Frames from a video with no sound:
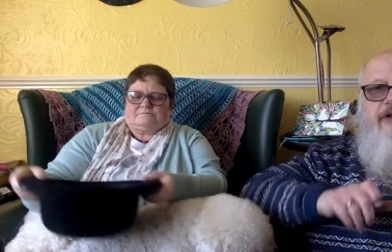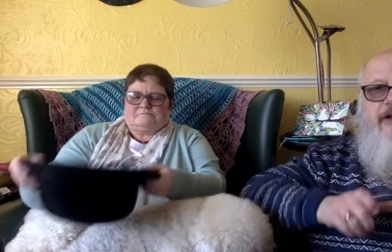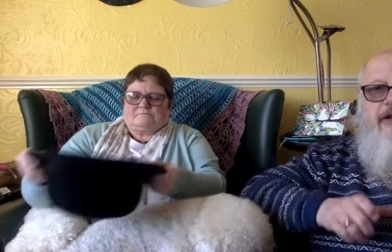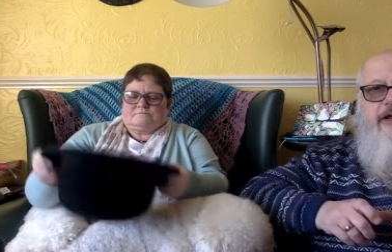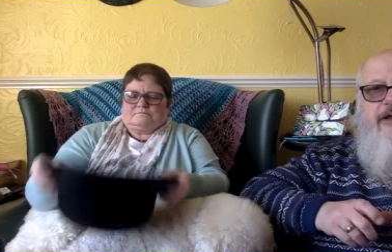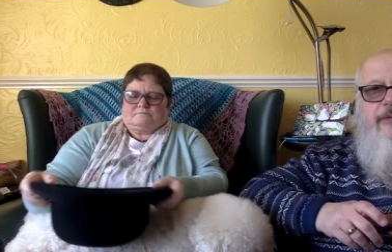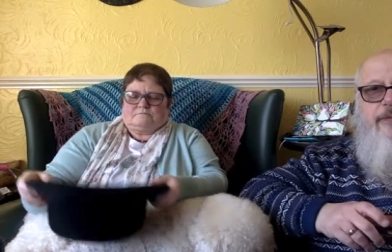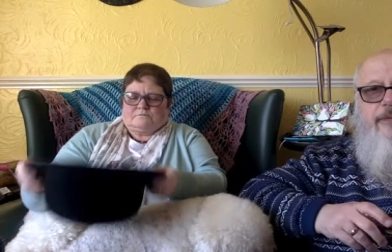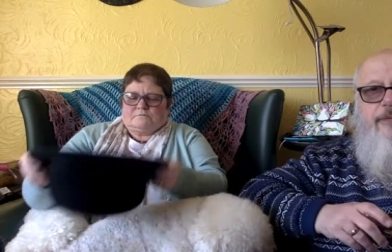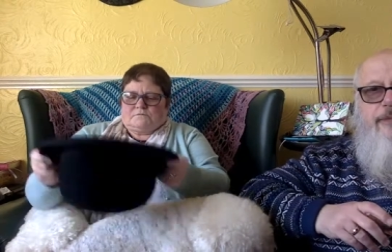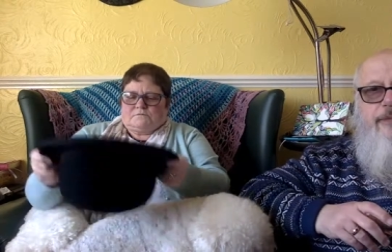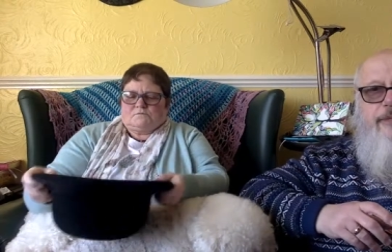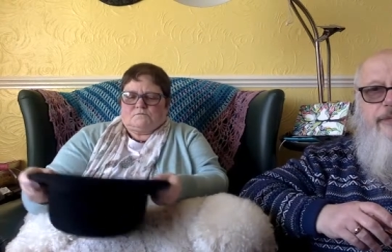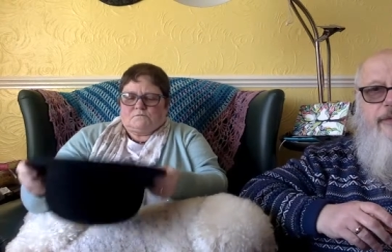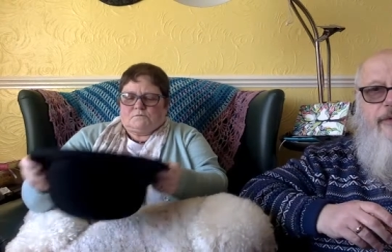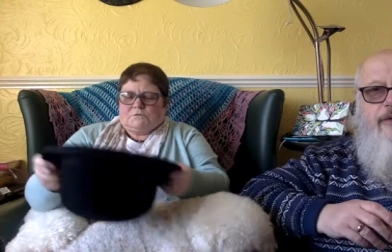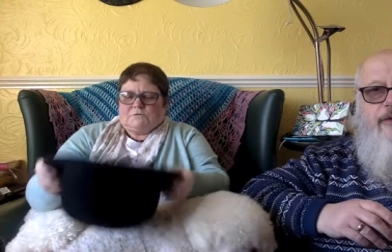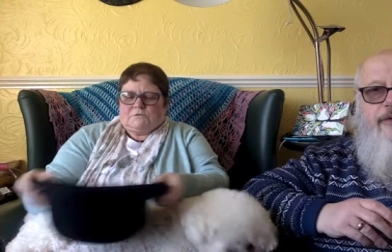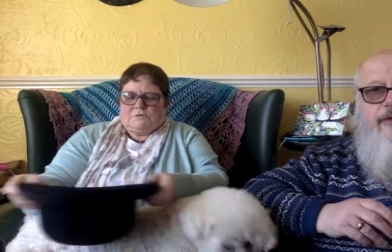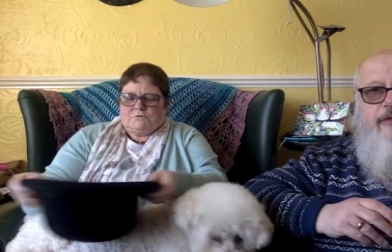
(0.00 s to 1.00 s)
dear,
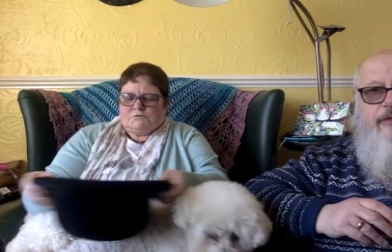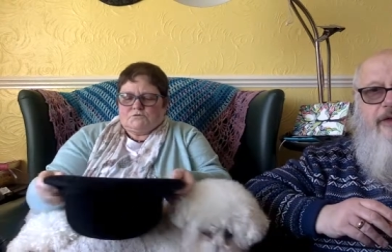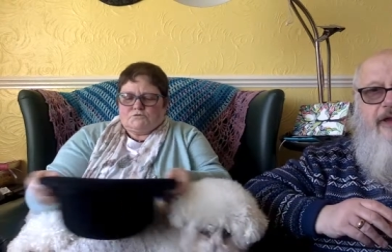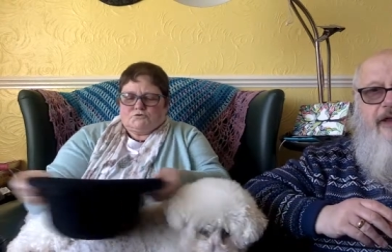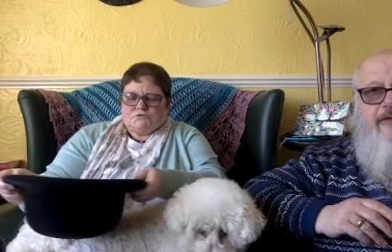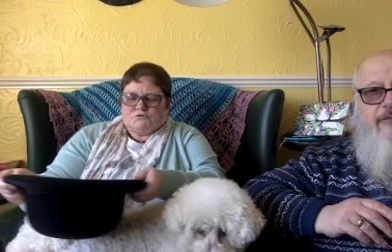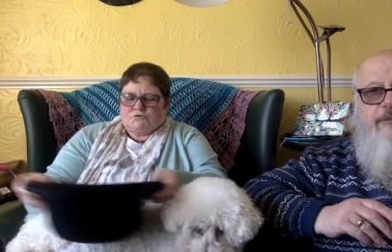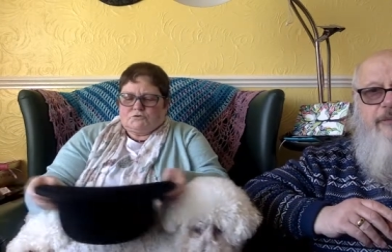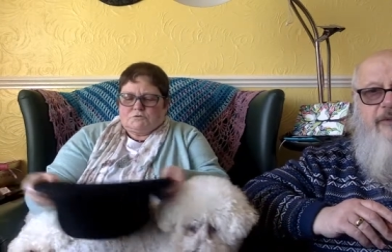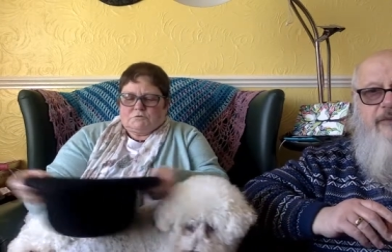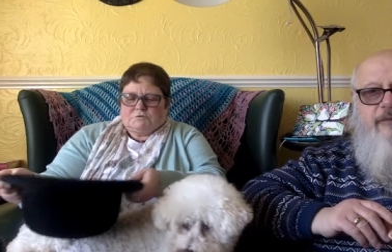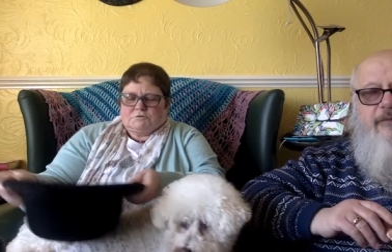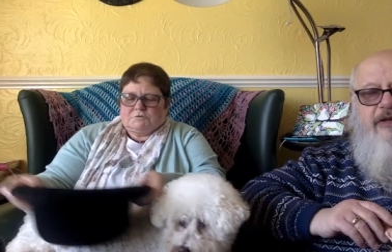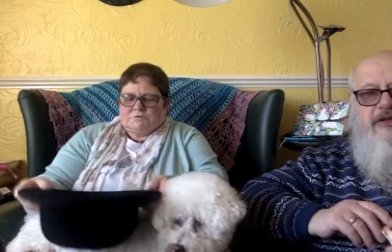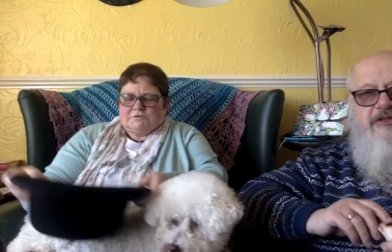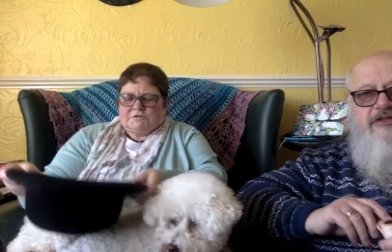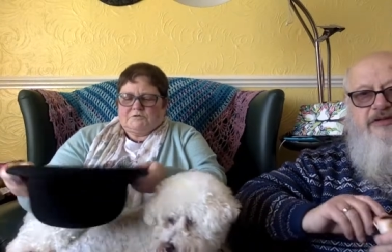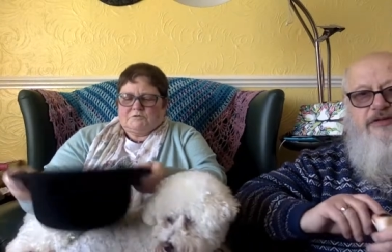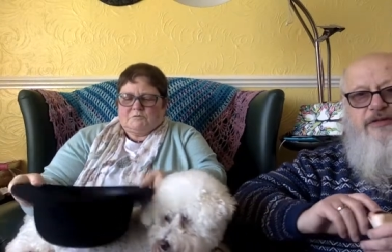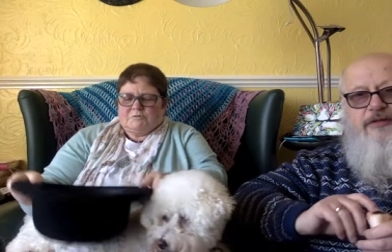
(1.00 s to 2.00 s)
although they have been
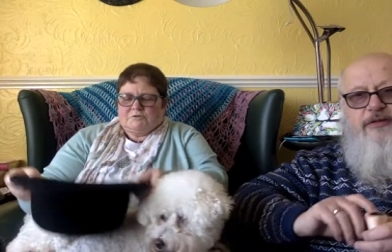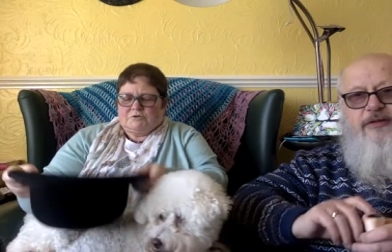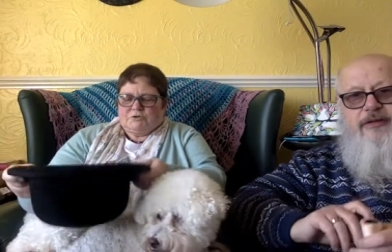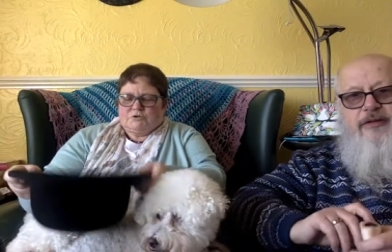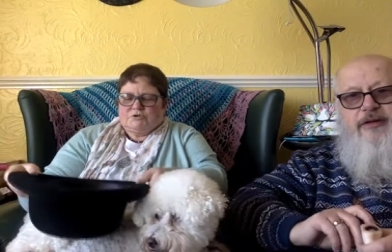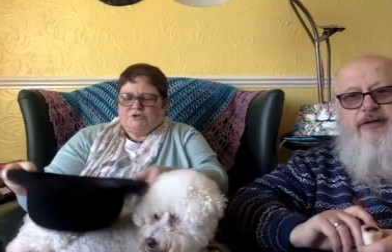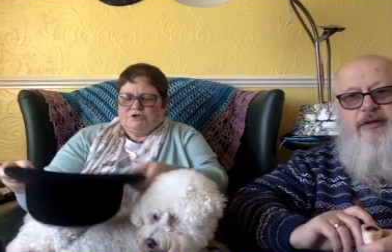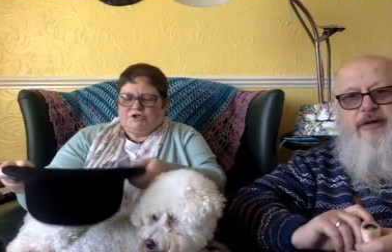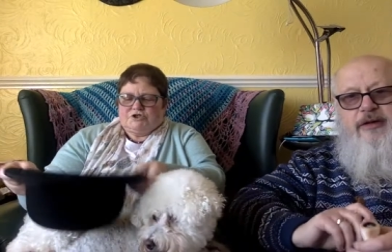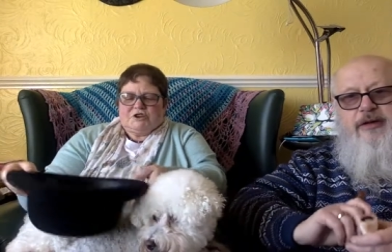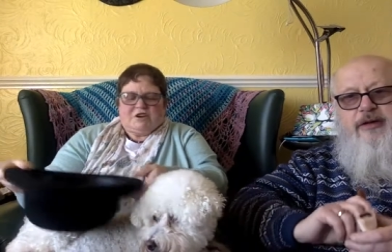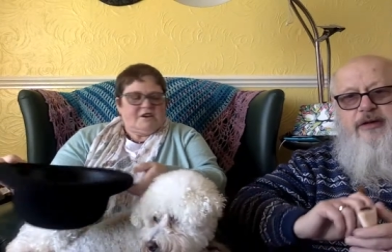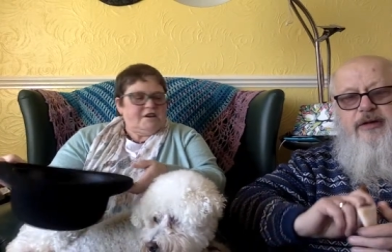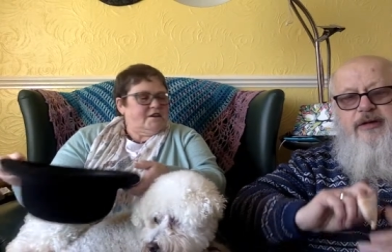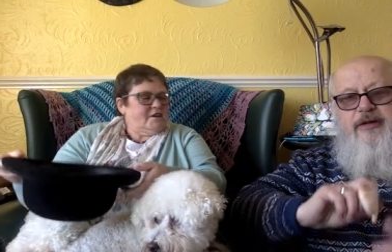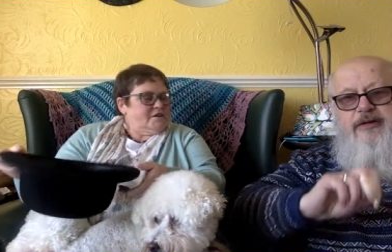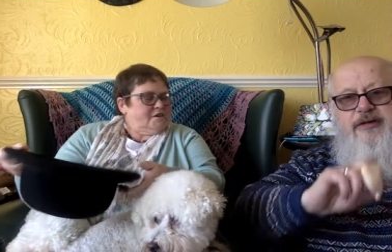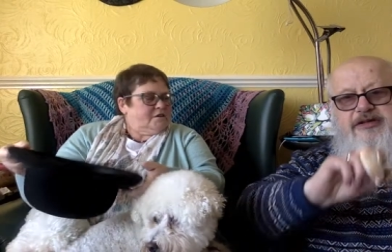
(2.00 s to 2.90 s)
mixed Give them a good shape.